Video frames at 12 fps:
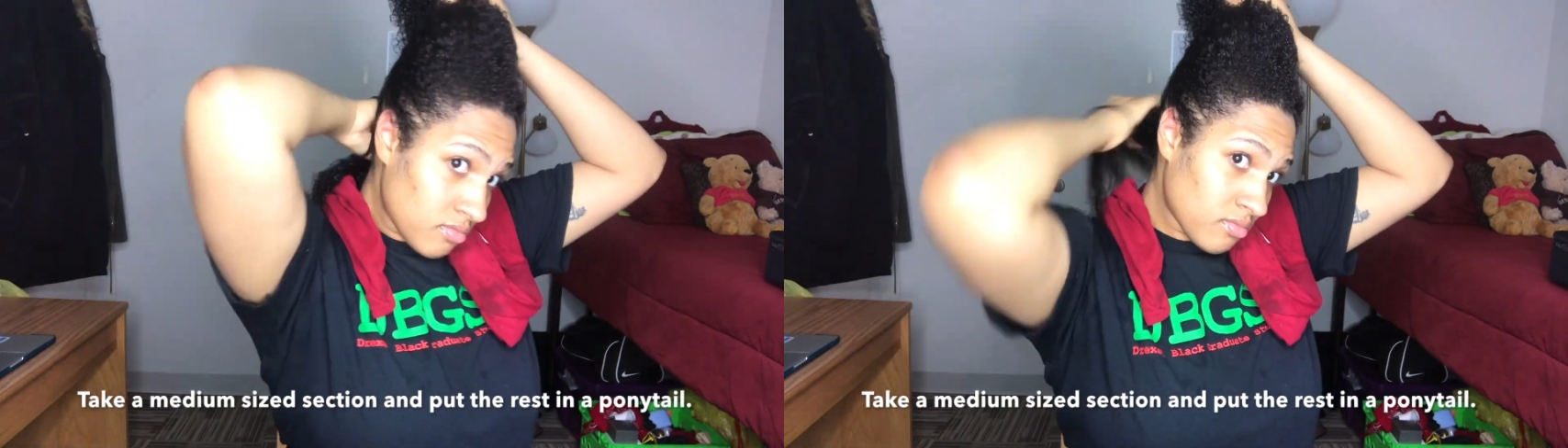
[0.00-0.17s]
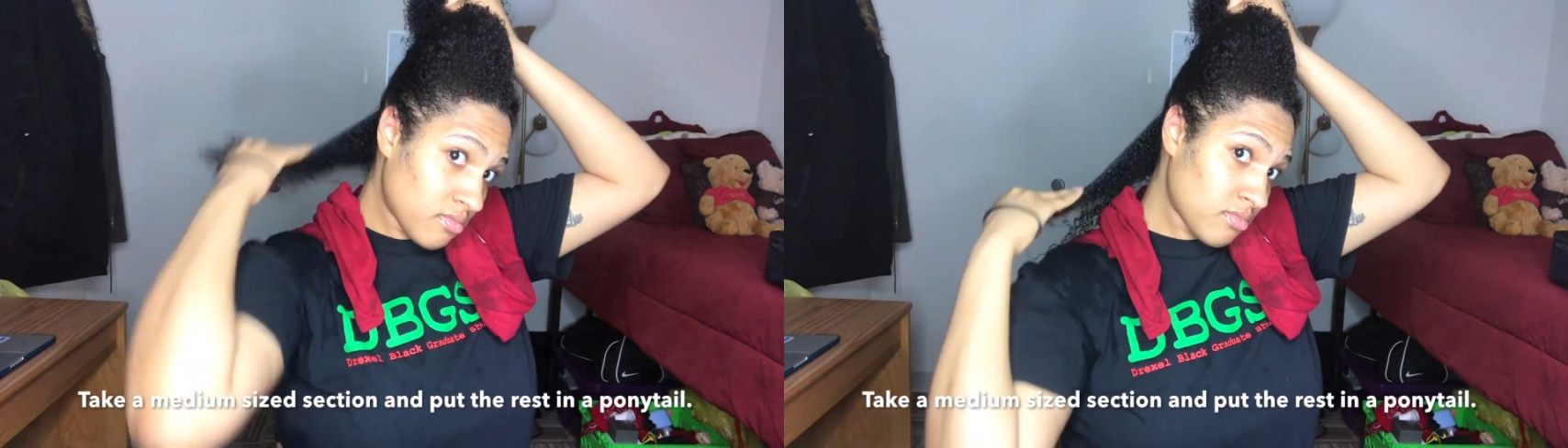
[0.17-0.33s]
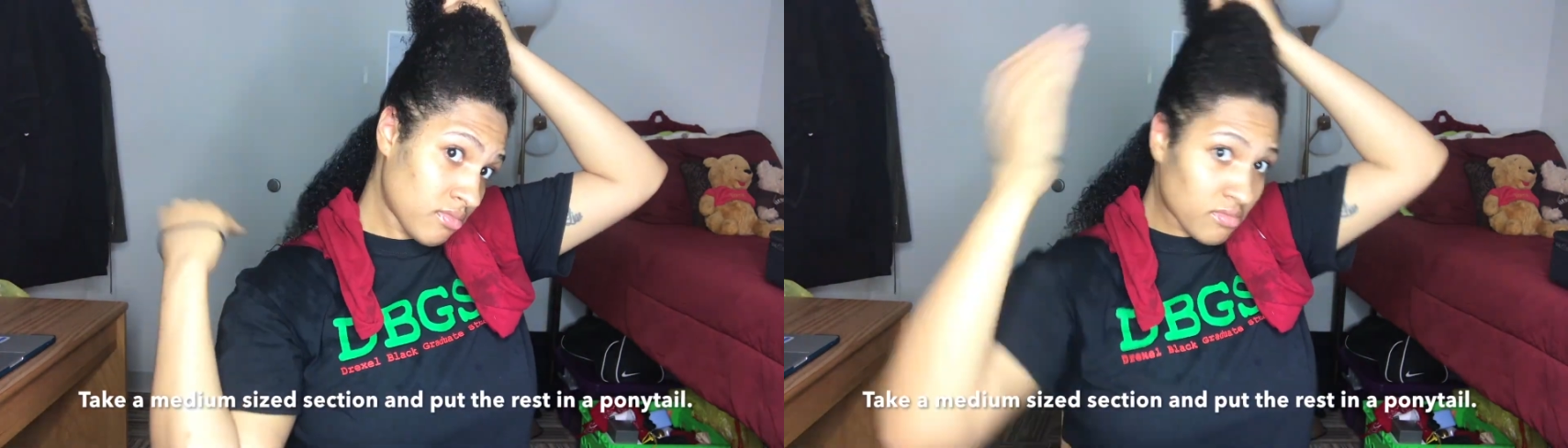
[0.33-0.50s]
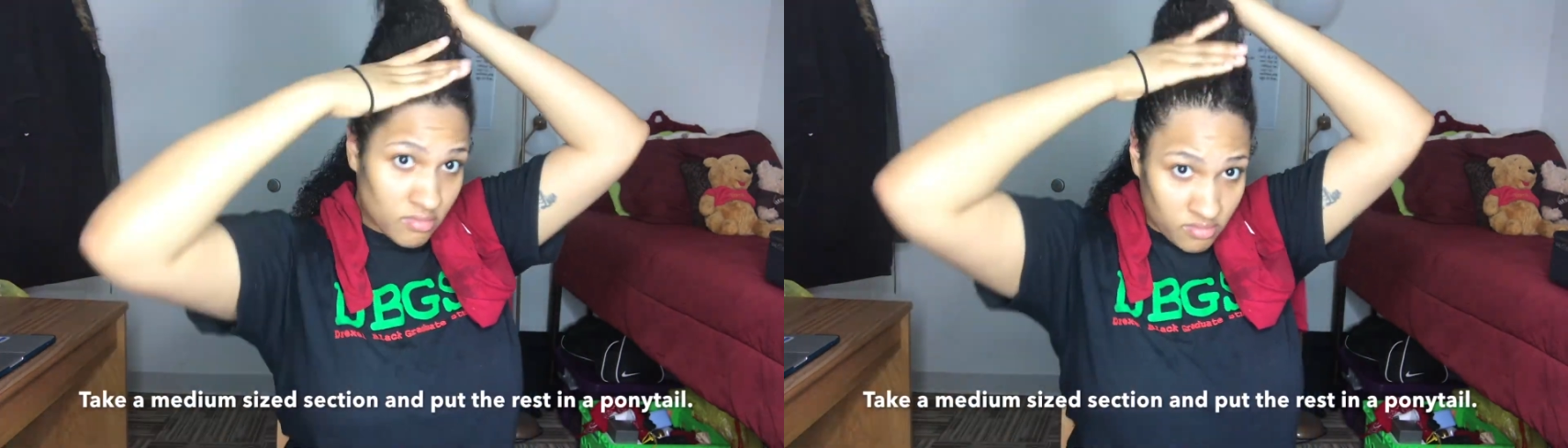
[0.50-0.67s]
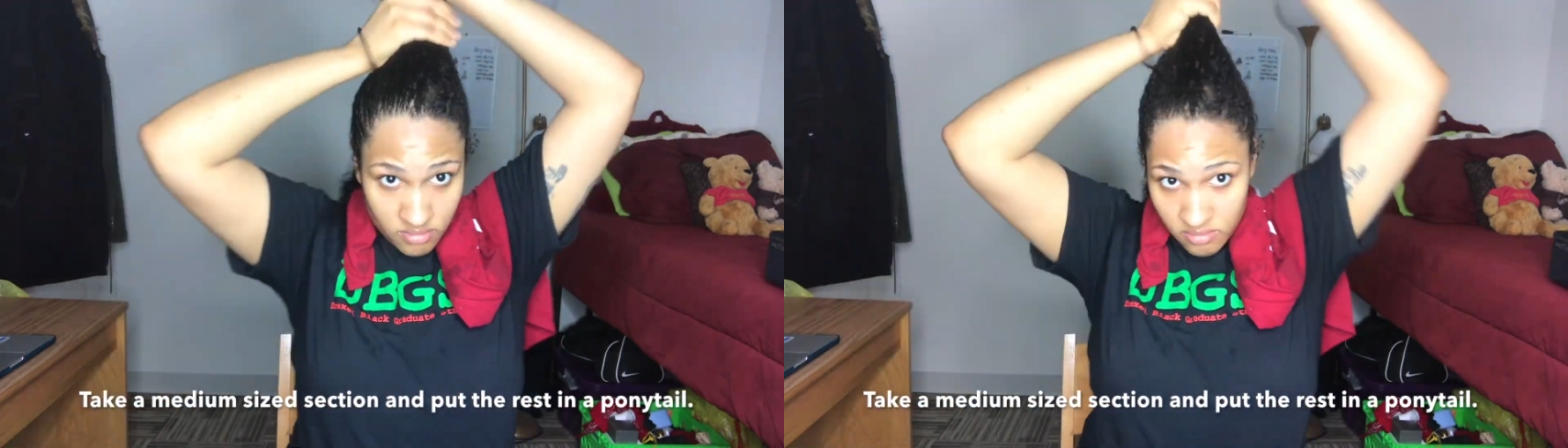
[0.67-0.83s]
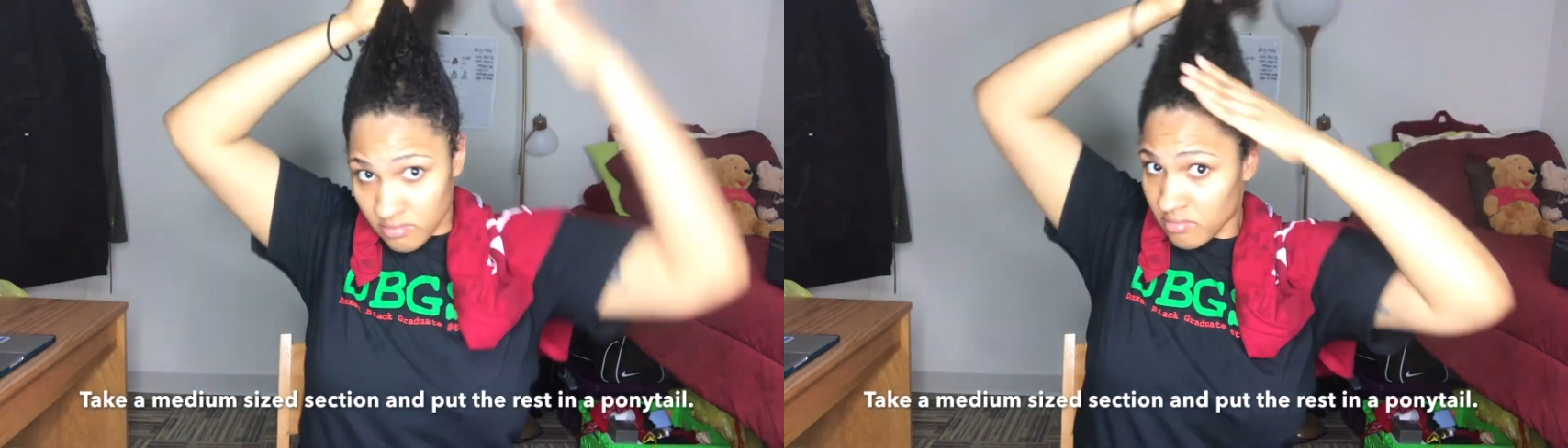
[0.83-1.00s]
and put the
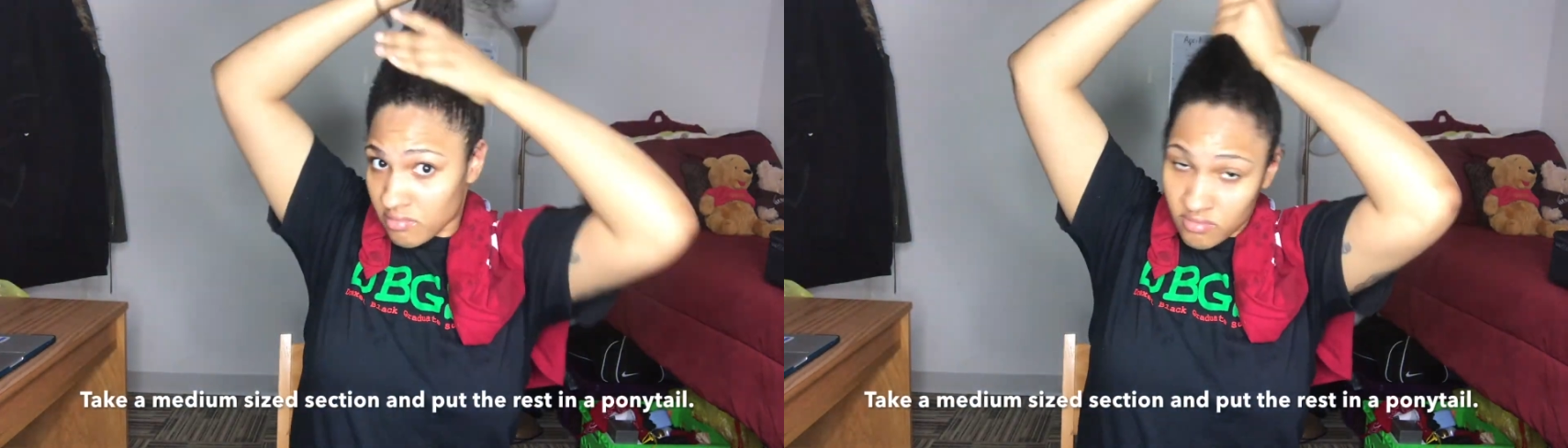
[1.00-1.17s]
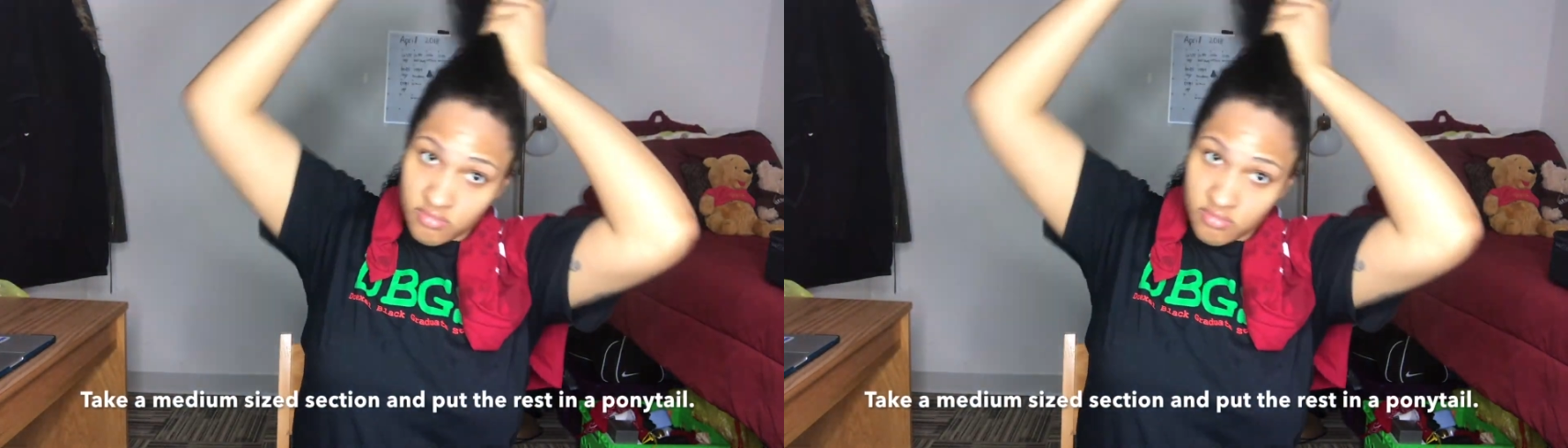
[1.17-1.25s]
rest in a